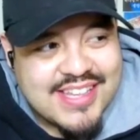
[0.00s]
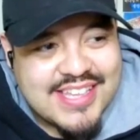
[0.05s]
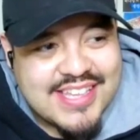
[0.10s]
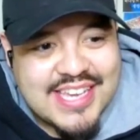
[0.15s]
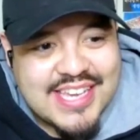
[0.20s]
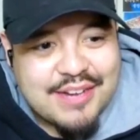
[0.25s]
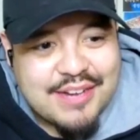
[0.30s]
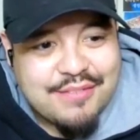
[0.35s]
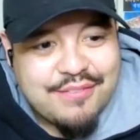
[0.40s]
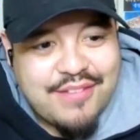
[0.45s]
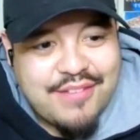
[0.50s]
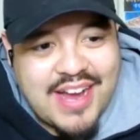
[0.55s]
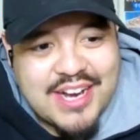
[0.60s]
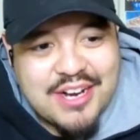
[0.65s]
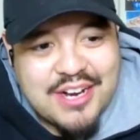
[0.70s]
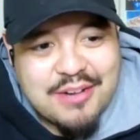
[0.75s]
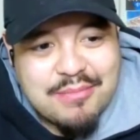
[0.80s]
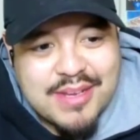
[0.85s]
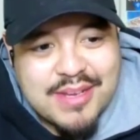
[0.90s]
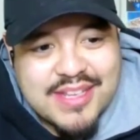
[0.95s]
the
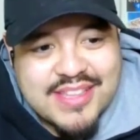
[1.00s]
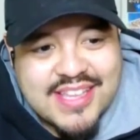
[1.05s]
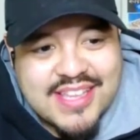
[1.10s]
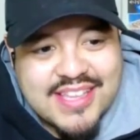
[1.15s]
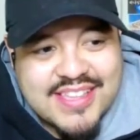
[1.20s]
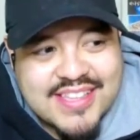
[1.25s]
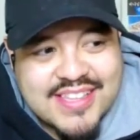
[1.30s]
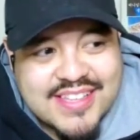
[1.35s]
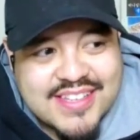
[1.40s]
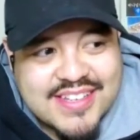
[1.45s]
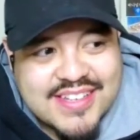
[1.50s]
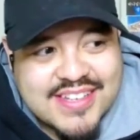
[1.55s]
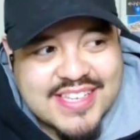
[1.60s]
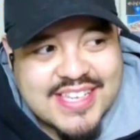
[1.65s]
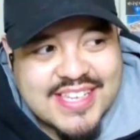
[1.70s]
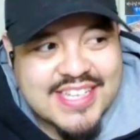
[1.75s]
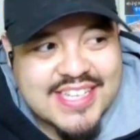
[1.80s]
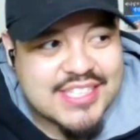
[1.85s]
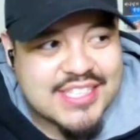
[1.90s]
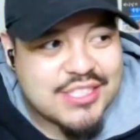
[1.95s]
environment that the
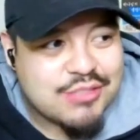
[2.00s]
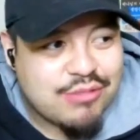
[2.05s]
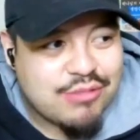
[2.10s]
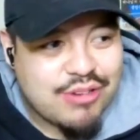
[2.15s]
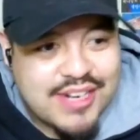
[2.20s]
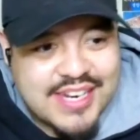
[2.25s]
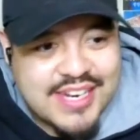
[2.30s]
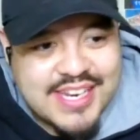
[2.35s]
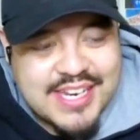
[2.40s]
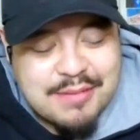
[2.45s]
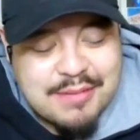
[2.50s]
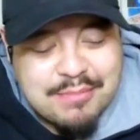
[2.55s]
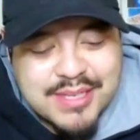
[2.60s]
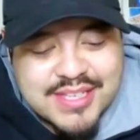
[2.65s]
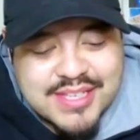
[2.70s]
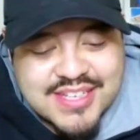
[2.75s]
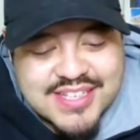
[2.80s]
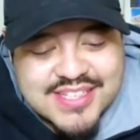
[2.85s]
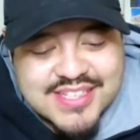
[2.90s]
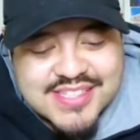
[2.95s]
kids were in
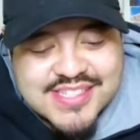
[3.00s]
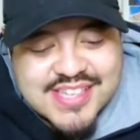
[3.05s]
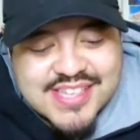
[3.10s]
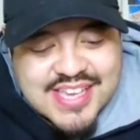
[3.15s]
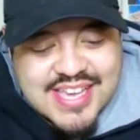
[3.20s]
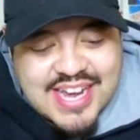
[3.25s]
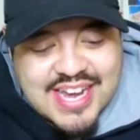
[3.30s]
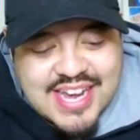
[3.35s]
because